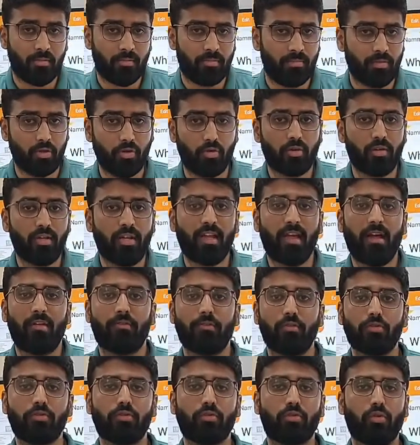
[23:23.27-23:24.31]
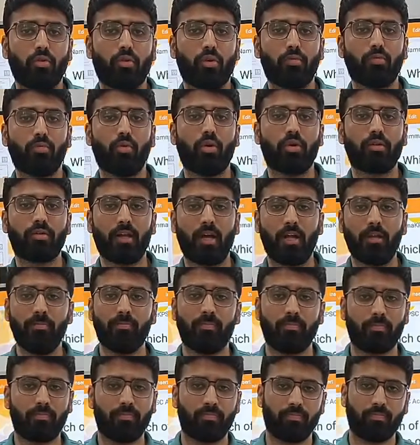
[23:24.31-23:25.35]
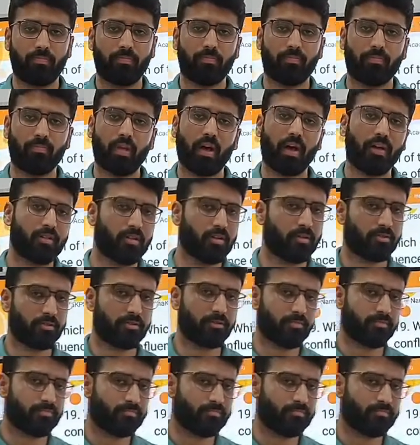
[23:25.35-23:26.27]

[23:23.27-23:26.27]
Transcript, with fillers: You only have to score more than others.